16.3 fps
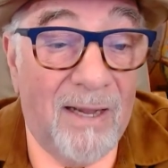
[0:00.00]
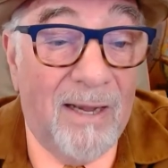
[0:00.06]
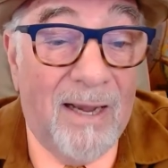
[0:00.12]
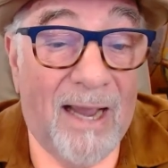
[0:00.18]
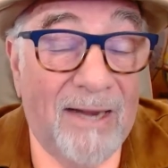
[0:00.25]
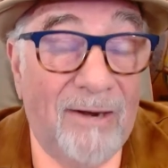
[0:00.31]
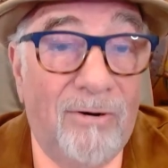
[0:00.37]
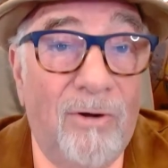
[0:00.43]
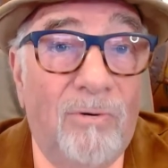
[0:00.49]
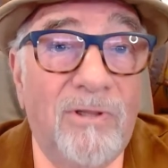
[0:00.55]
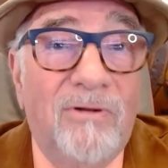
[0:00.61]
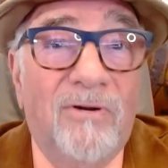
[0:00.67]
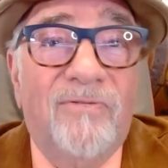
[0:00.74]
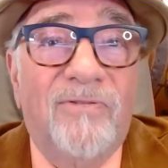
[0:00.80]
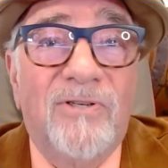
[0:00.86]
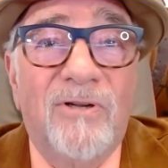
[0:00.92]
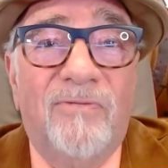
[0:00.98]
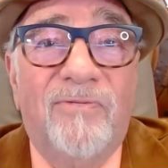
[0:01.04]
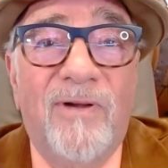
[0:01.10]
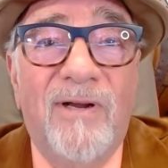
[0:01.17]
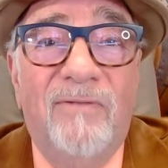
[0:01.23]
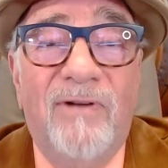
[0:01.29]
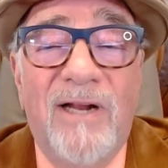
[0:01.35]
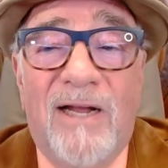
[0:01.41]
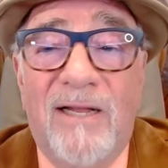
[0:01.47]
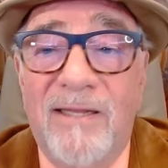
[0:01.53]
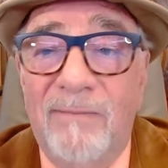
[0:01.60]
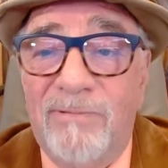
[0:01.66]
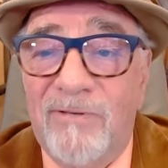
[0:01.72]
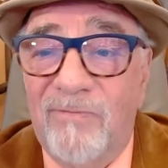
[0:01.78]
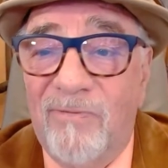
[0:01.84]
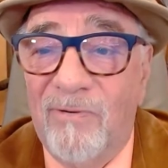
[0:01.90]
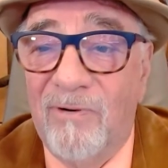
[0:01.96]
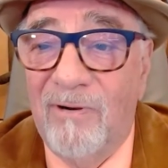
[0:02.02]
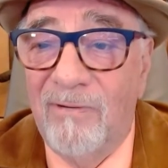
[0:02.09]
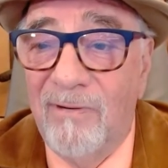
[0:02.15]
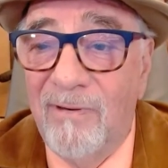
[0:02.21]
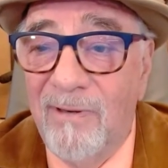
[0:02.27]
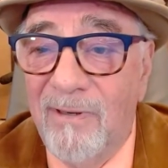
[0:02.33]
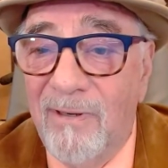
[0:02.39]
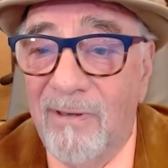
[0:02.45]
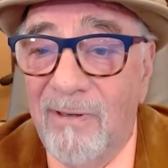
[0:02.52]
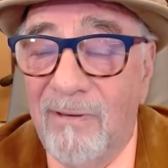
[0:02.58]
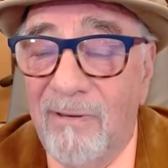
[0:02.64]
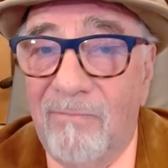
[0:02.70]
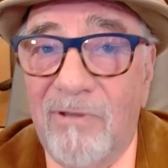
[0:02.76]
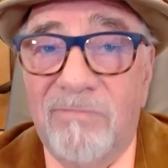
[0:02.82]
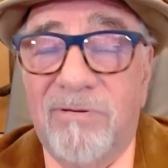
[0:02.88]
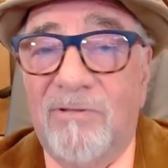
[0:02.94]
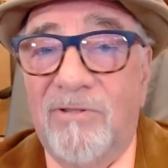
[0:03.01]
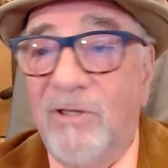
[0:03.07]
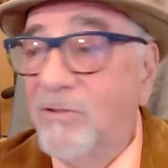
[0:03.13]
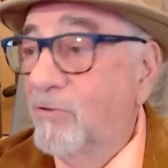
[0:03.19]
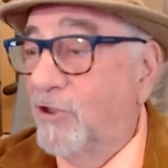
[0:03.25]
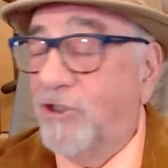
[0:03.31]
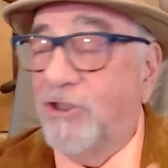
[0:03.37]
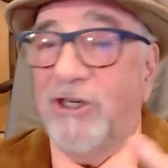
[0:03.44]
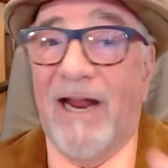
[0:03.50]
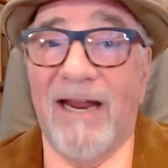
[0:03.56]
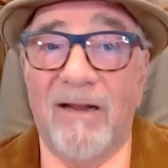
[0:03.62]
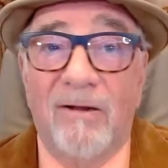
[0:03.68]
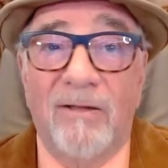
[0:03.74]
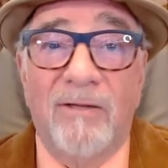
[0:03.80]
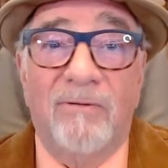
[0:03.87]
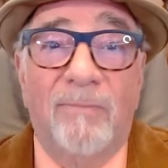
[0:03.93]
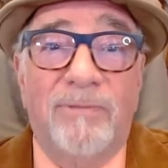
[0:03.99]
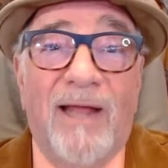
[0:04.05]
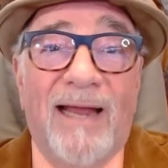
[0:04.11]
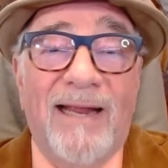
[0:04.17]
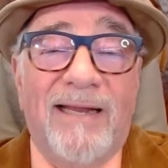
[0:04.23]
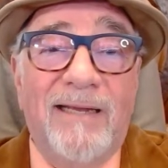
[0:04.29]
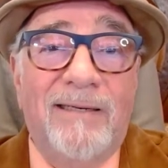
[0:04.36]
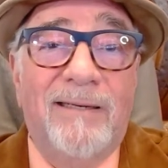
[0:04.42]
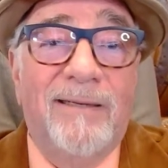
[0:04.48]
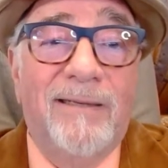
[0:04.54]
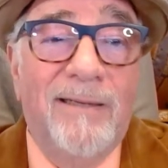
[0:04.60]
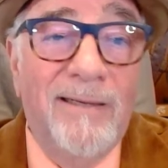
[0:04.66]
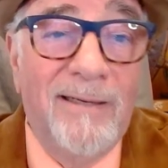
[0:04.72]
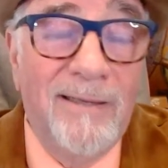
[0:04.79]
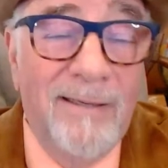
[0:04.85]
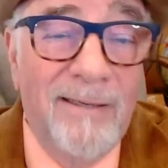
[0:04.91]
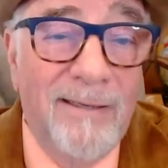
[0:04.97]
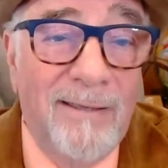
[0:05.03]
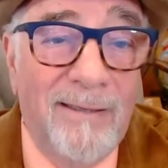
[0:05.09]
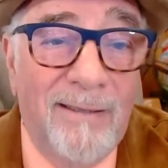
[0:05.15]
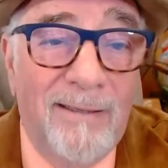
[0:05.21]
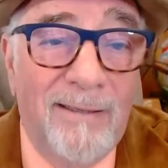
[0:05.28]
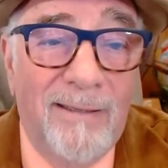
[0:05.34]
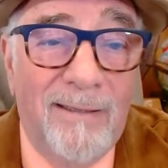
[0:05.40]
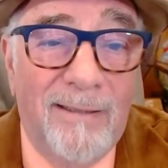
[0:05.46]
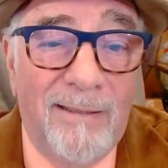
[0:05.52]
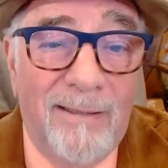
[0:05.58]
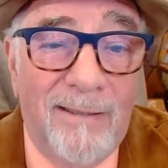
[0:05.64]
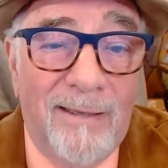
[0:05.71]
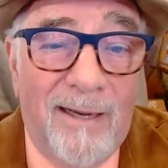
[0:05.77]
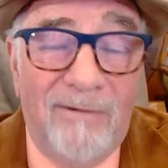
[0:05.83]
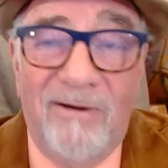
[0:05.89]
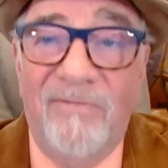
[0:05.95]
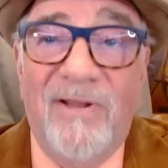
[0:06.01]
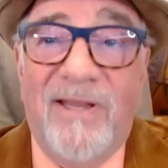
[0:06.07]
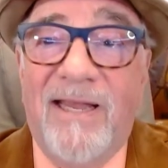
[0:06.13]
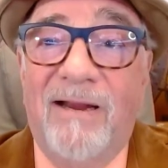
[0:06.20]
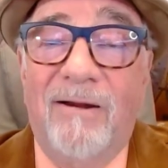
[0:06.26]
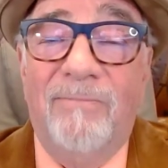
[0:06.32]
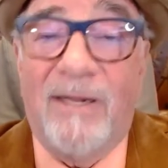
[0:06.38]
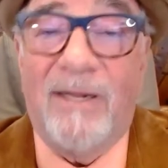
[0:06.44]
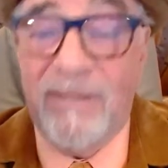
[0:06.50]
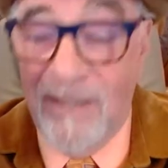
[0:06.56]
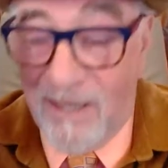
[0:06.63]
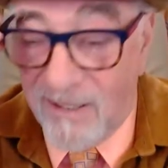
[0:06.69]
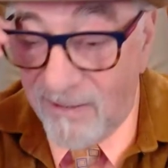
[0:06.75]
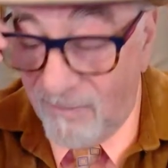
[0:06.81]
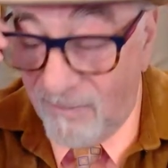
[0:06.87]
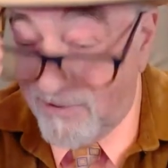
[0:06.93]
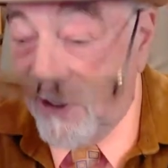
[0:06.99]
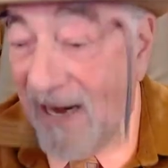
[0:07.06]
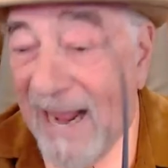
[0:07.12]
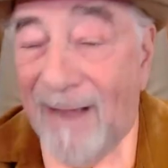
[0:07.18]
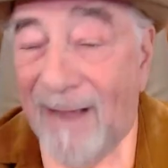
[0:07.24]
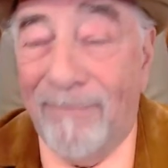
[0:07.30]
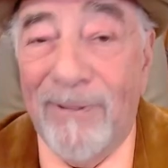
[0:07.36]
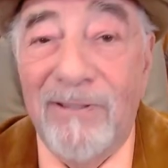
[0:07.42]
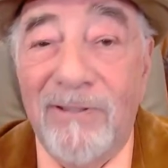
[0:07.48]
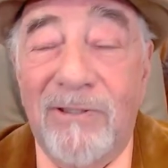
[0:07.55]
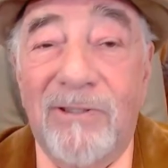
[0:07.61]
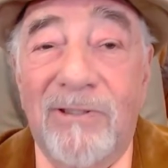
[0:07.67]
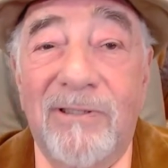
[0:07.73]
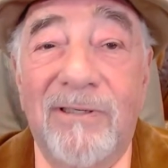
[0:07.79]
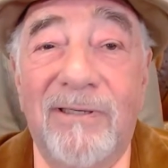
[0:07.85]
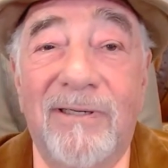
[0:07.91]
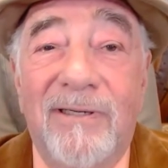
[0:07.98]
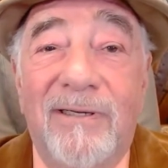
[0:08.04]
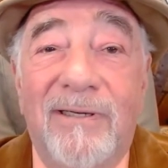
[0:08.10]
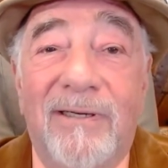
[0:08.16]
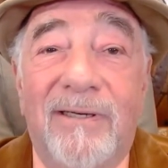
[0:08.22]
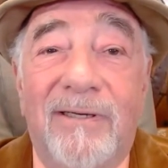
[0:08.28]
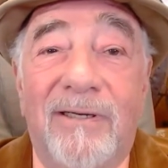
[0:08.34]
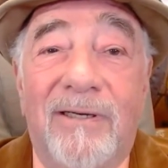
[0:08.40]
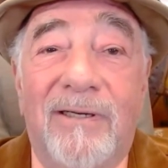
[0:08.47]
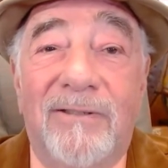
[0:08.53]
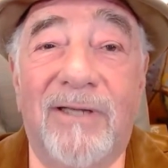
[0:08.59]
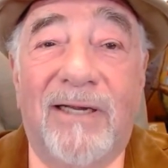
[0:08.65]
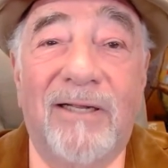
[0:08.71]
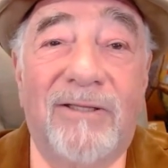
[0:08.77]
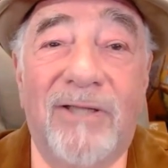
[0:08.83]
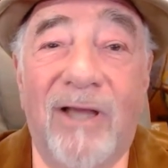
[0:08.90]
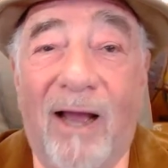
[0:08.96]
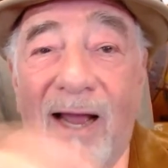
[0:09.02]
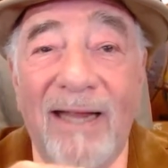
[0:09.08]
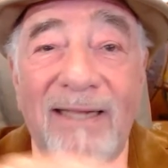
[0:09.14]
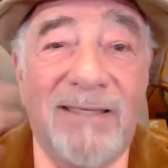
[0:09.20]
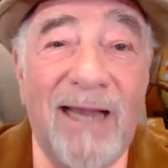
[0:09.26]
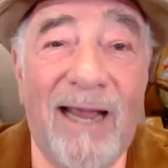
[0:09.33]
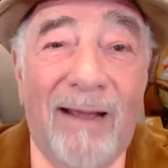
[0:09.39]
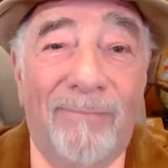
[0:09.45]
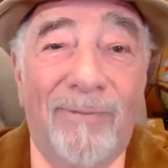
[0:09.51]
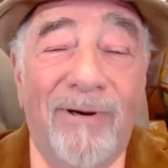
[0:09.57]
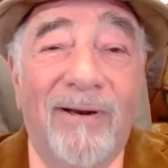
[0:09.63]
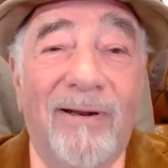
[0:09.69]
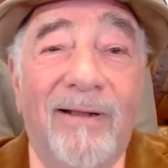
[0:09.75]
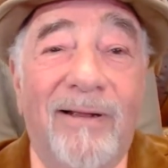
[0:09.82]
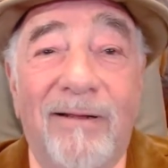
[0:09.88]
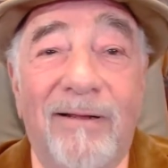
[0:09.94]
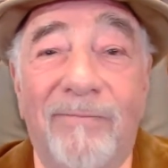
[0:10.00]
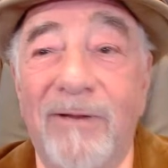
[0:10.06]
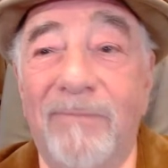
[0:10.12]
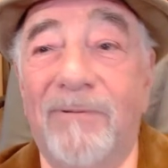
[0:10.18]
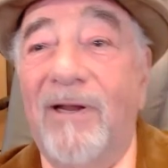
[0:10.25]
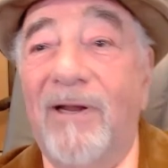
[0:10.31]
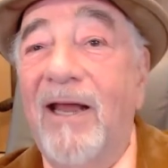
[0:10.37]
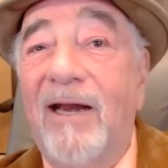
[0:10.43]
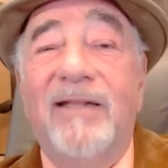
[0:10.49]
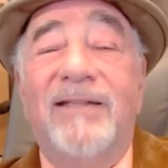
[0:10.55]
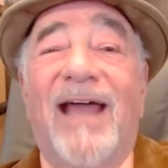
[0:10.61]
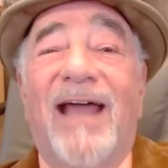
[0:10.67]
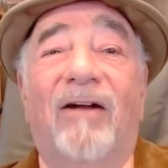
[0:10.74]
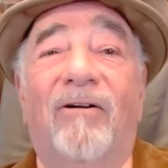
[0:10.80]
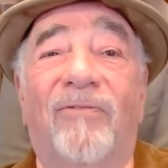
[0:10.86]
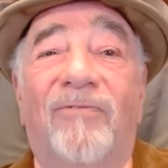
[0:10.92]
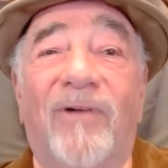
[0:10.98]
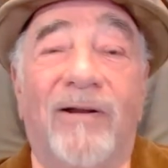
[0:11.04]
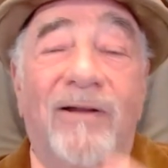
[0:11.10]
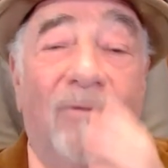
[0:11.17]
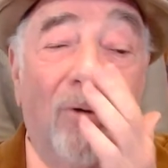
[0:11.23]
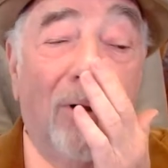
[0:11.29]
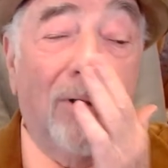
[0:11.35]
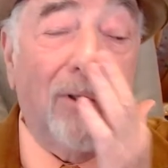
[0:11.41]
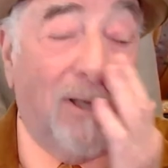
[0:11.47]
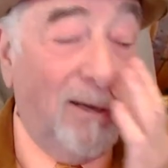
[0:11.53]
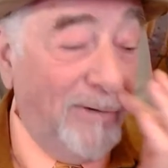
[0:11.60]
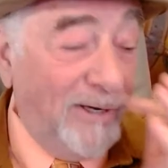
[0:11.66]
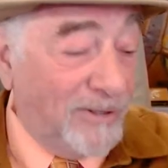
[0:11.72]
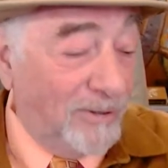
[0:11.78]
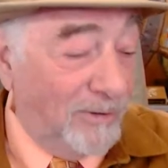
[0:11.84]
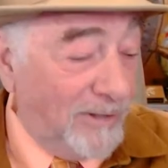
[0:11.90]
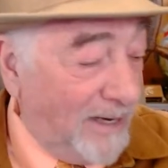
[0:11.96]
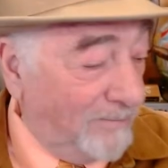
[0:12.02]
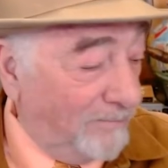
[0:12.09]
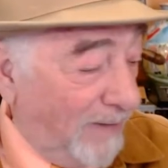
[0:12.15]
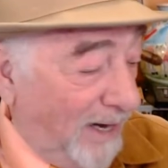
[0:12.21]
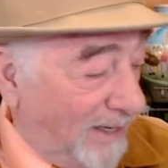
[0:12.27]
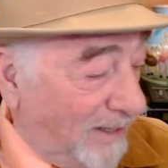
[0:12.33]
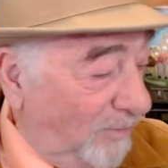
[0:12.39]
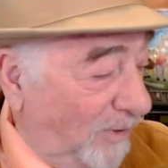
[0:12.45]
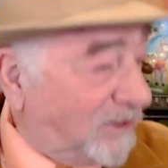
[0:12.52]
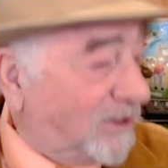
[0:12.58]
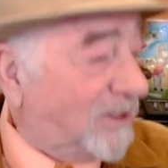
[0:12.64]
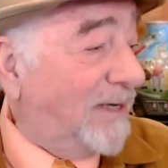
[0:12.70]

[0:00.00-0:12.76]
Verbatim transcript: I don't know what they're afraid of an eclipse for. Am I supposed to do shake under a blanket? I don't even care about the eclipse. It happens. It's like the tides happen. People are getting terrified. The world coming to an end. Michael, what's